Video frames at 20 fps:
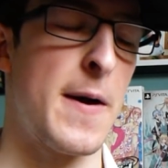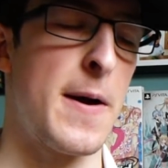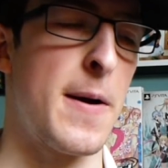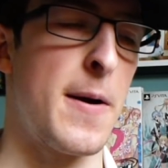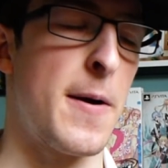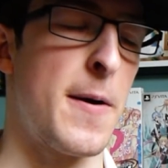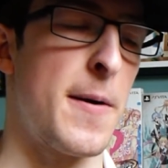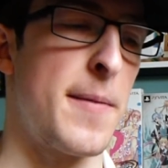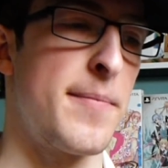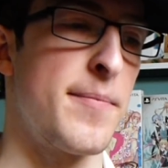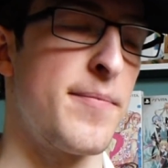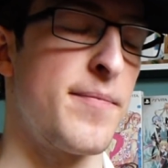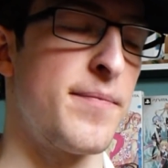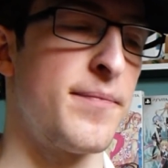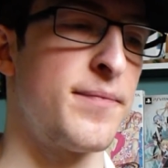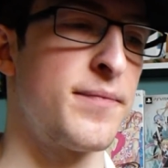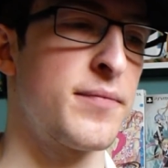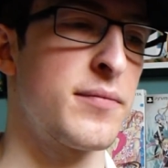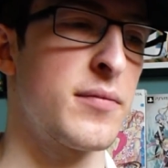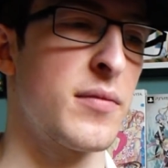
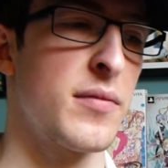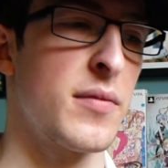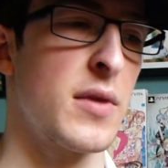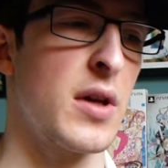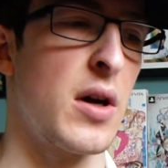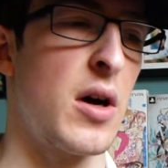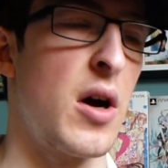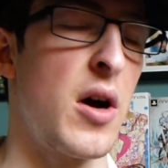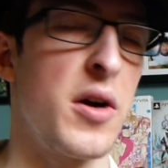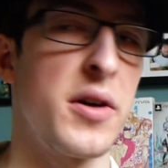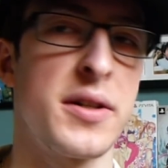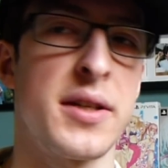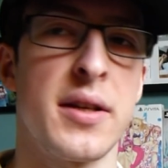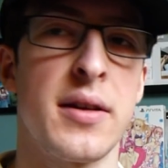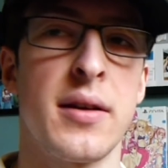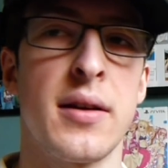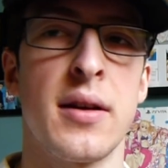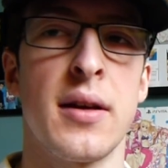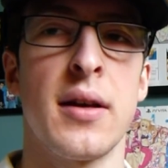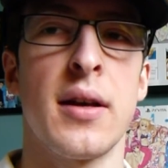art
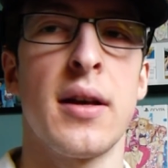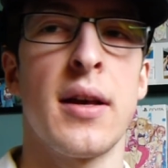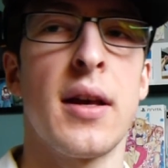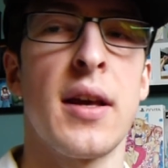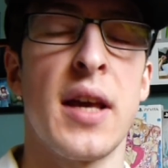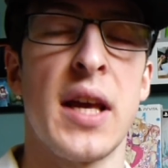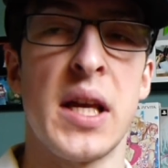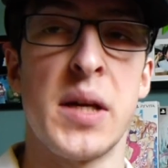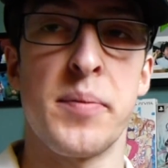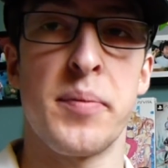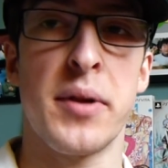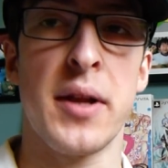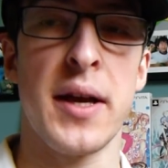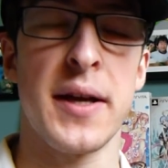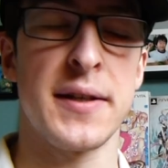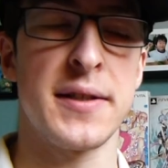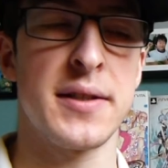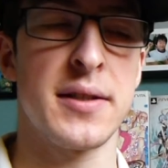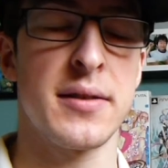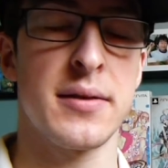in
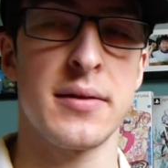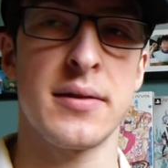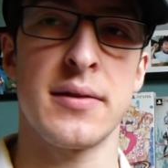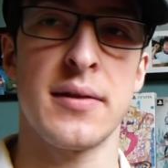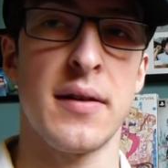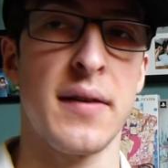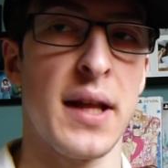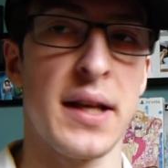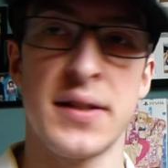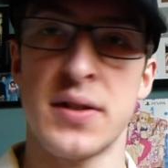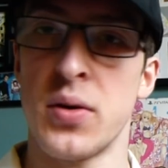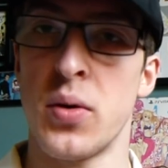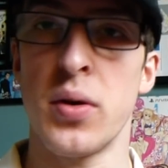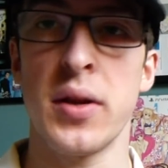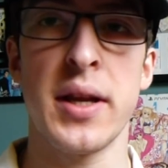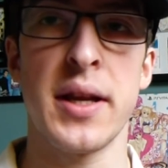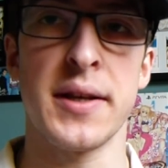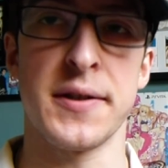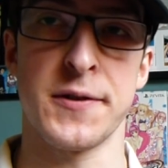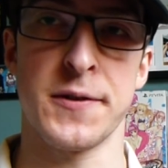place. That's all
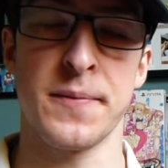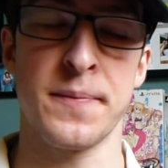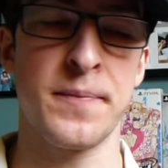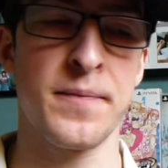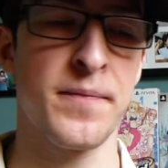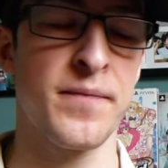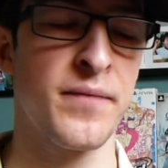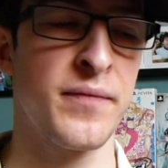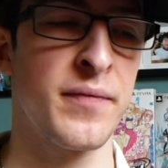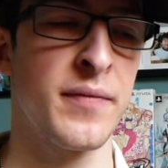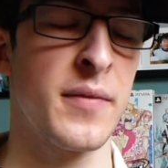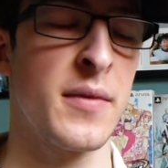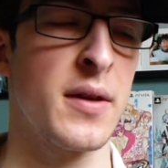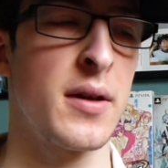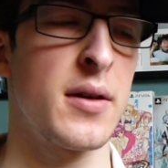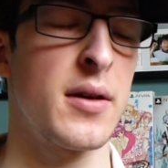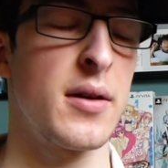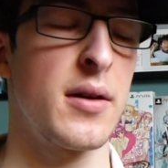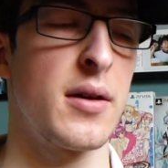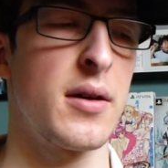it is,
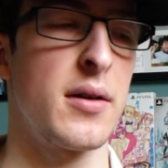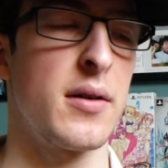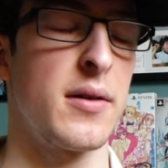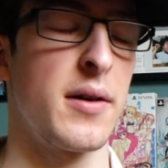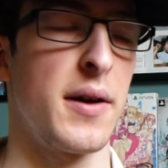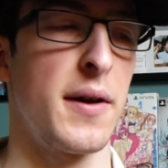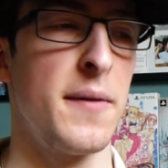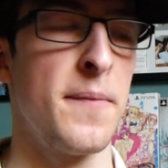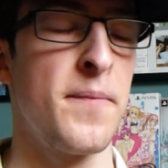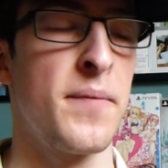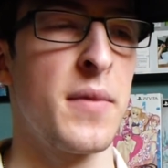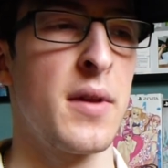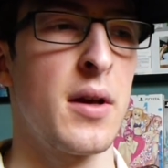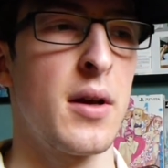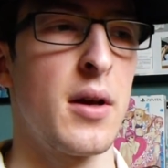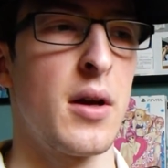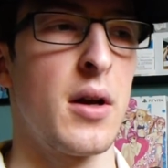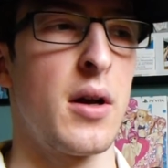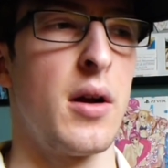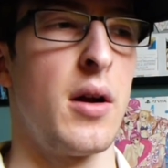right?
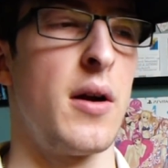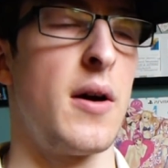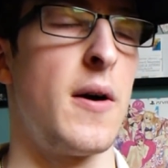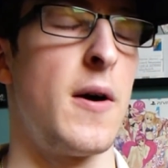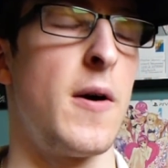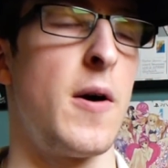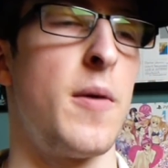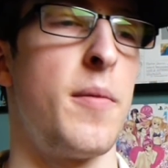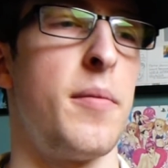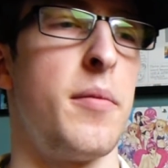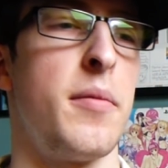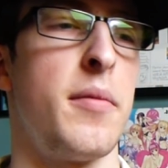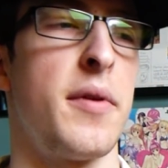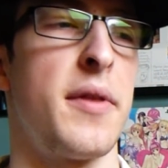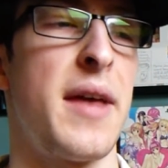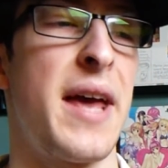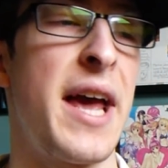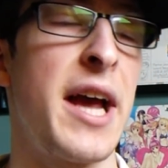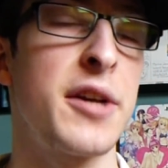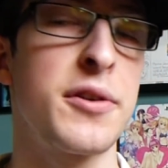
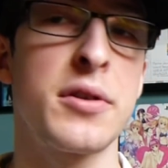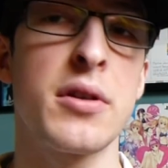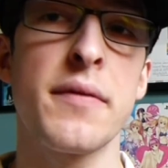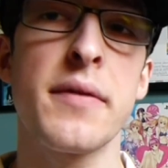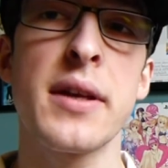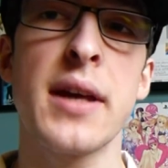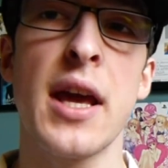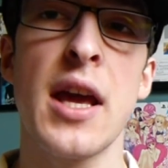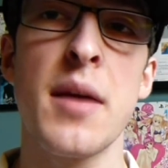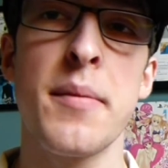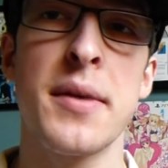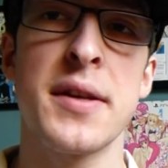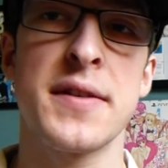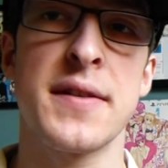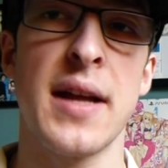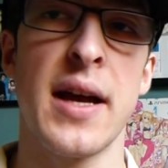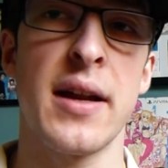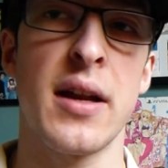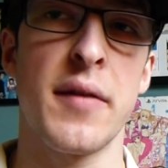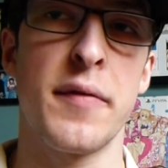The extras of the game is
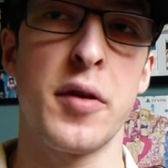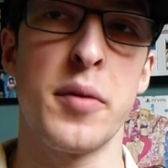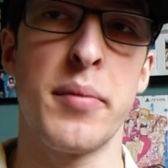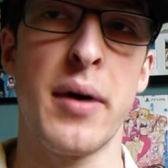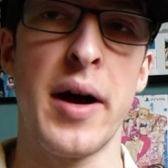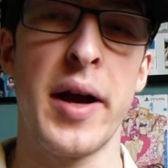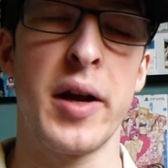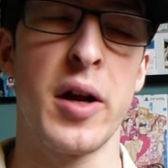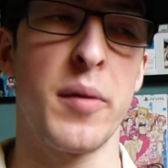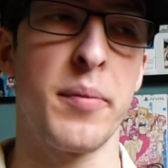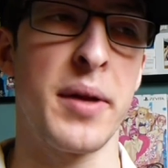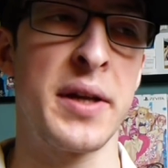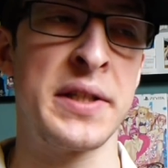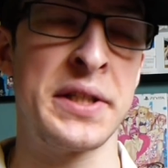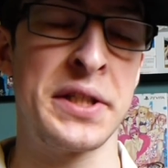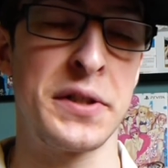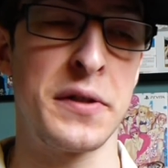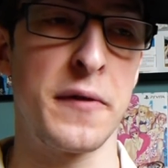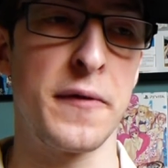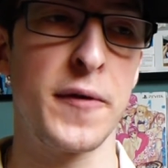that if you buy it on
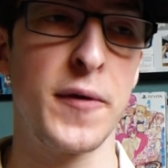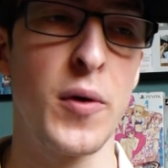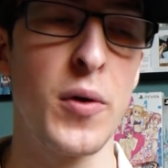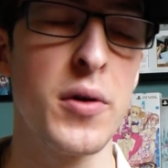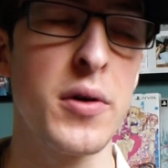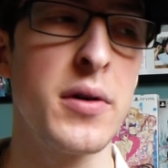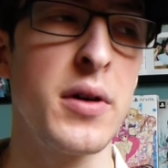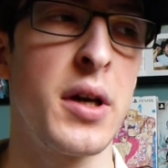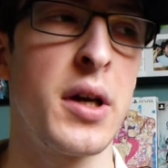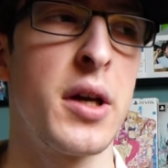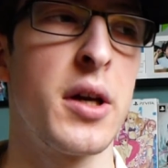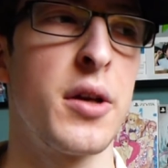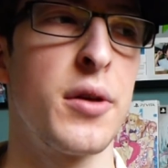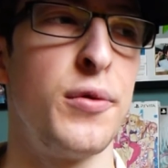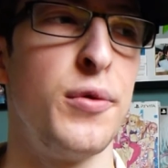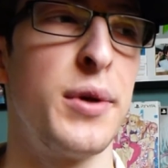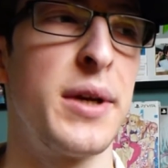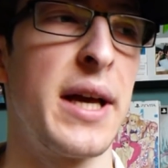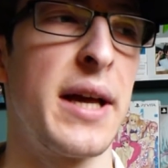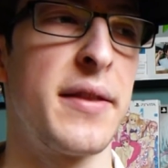PlayStation 4,
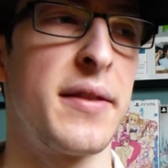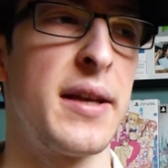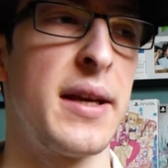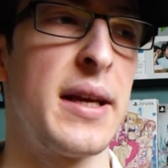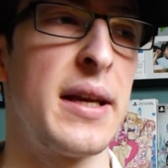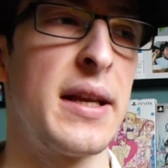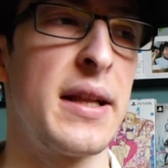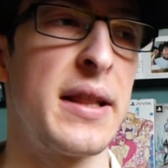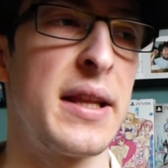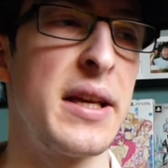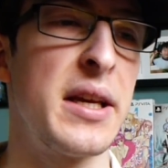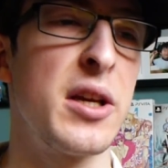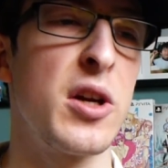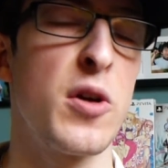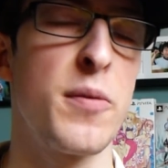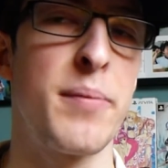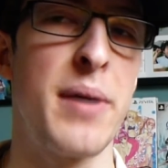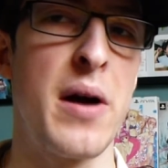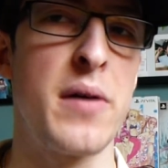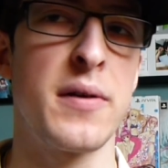you get the linear
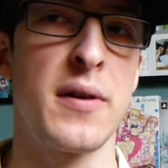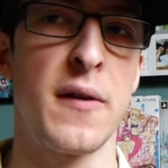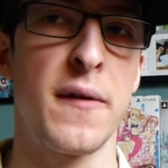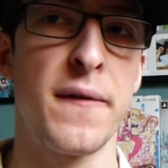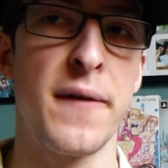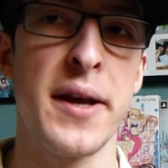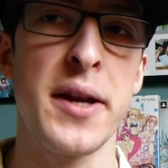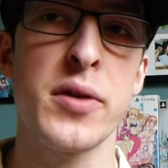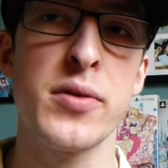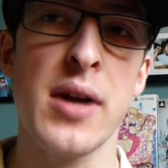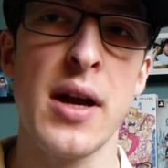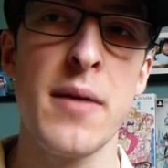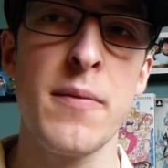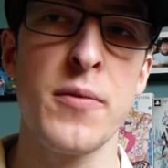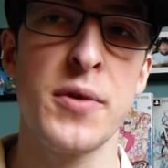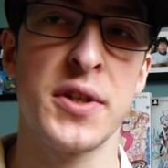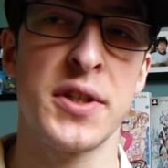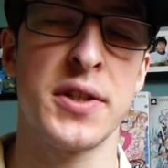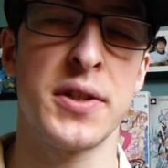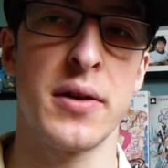bounded phonogram,
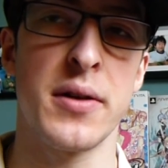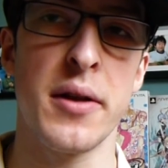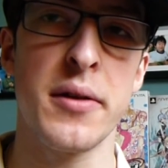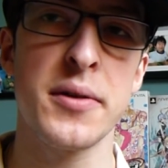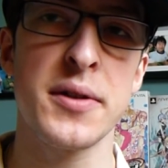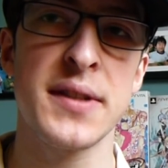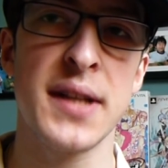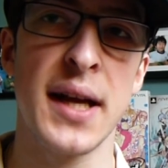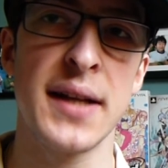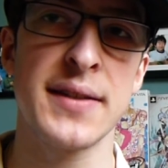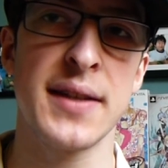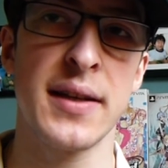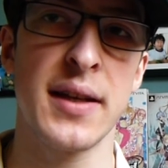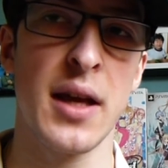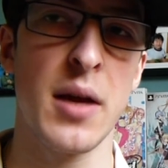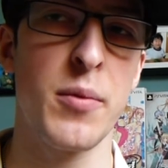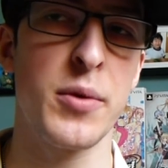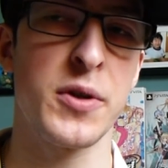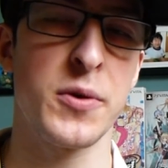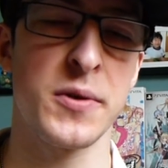which is another Steins
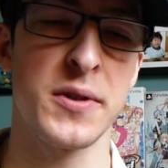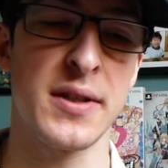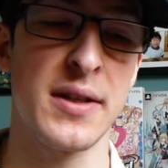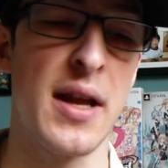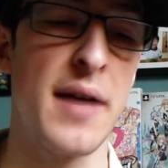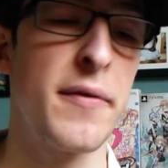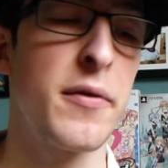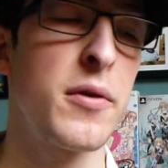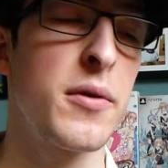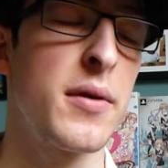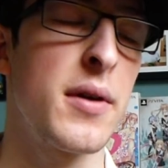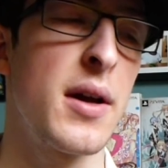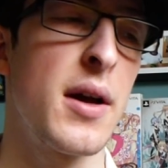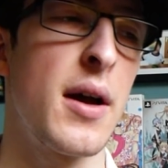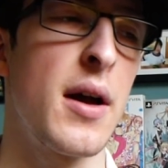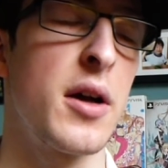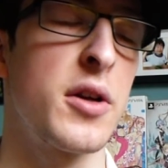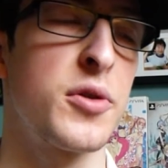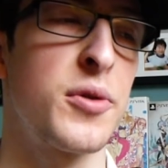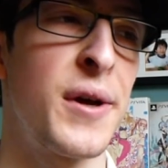game which was never
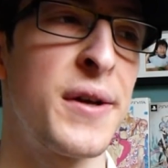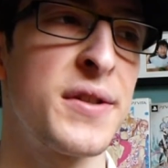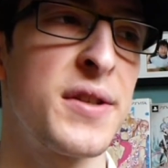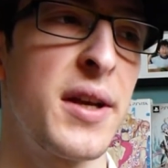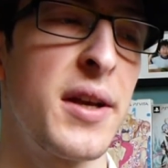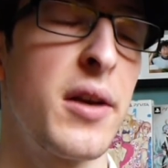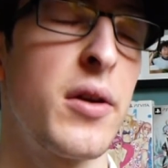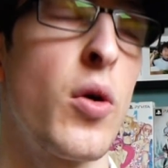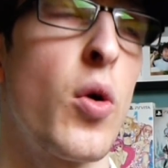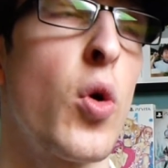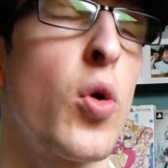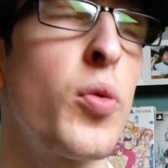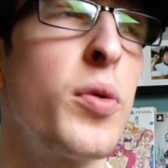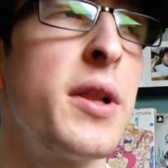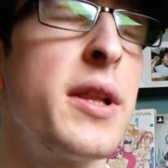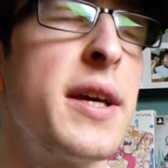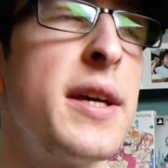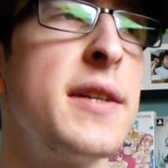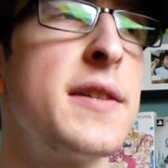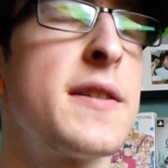translated or
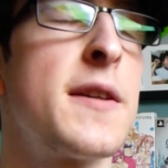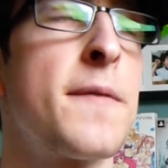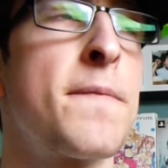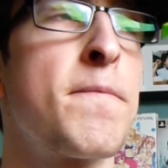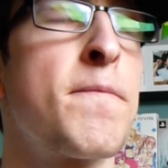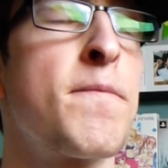released